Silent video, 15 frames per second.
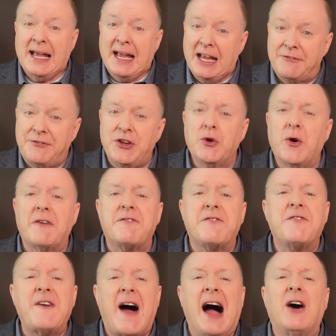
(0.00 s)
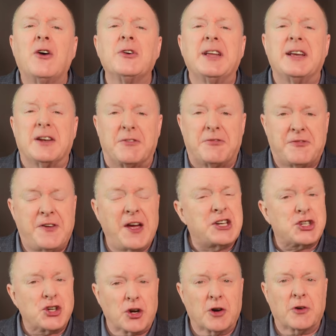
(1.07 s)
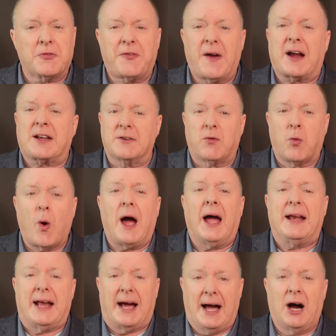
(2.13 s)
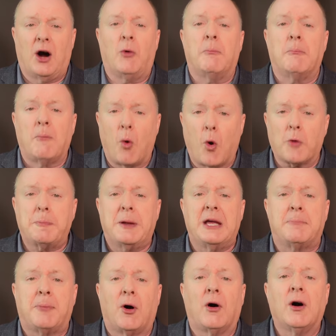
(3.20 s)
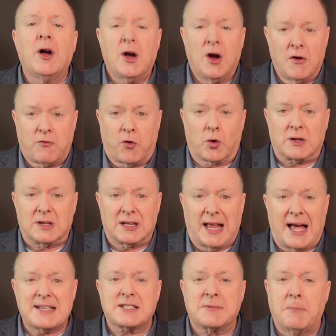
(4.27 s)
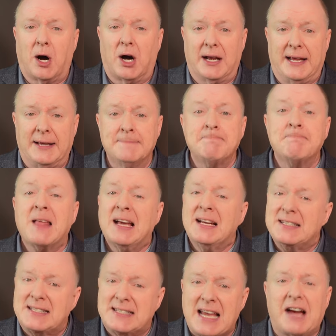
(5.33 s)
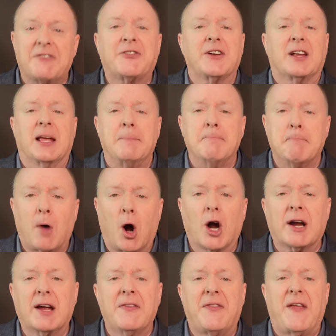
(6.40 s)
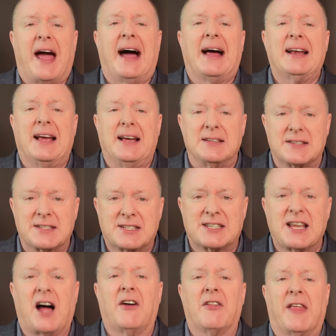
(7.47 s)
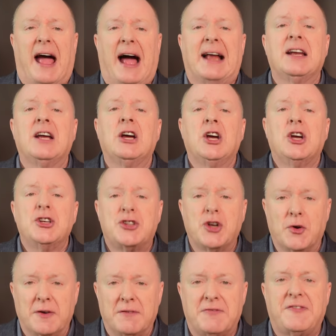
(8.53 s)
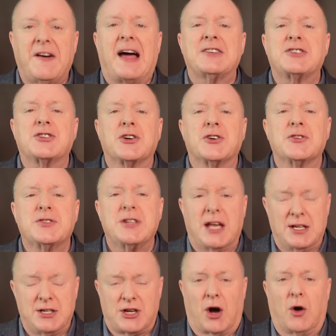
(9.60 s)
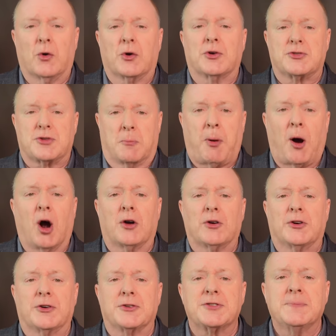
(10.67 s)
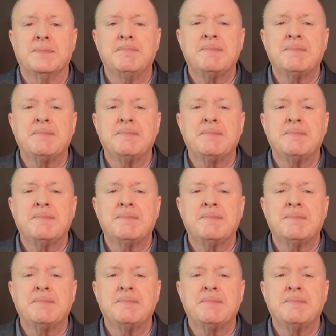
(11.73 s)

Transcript: If you have found an efficient or effective way to help more people for less money, definitely market that and sell that to investors and donors or partners.